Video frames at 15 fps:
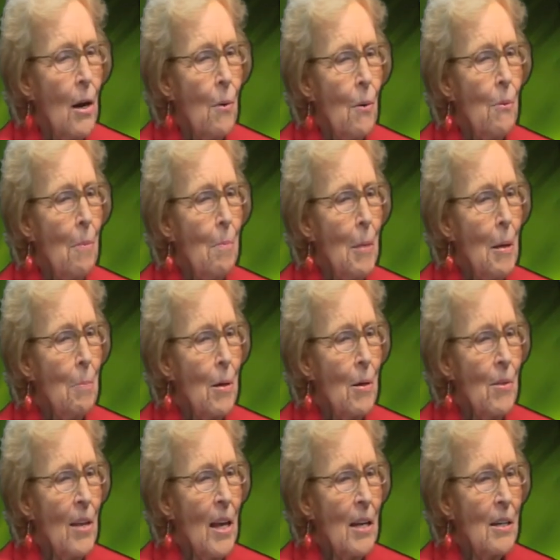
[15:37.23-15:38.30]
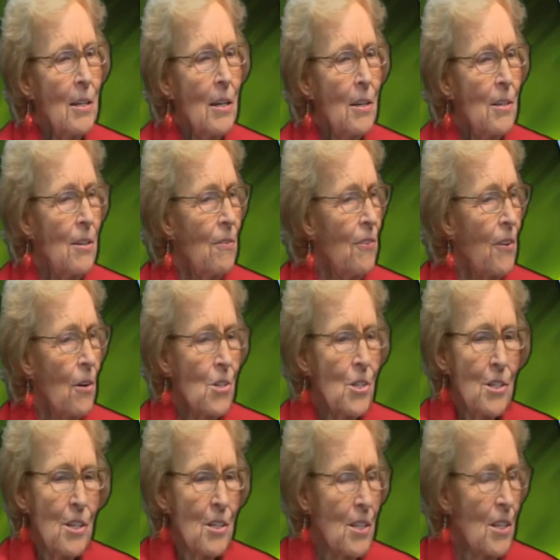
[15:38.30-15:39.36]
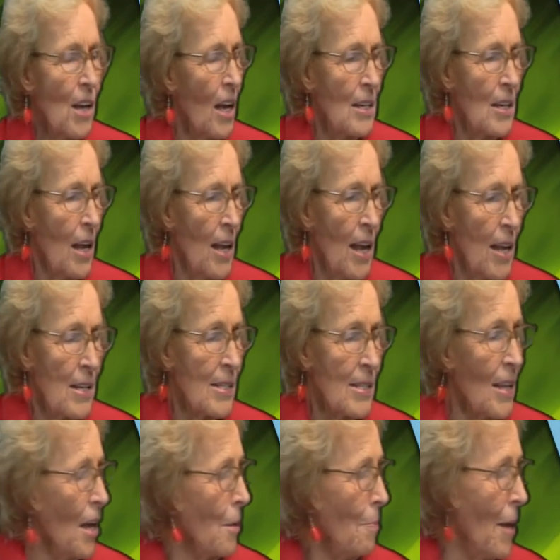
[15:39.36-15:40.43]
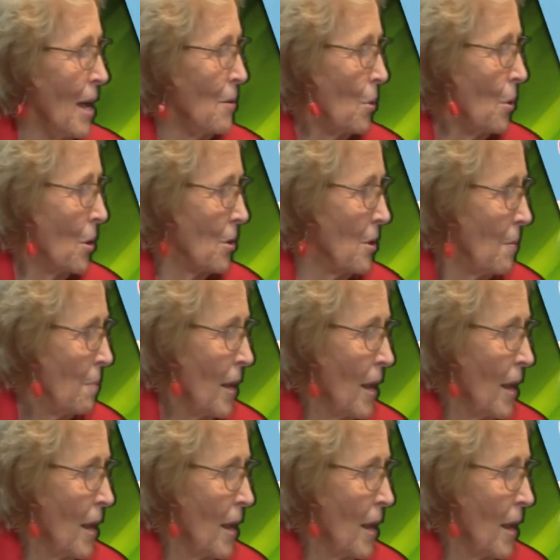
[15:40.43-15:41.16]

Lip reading: Remember that diverse is not a bad word.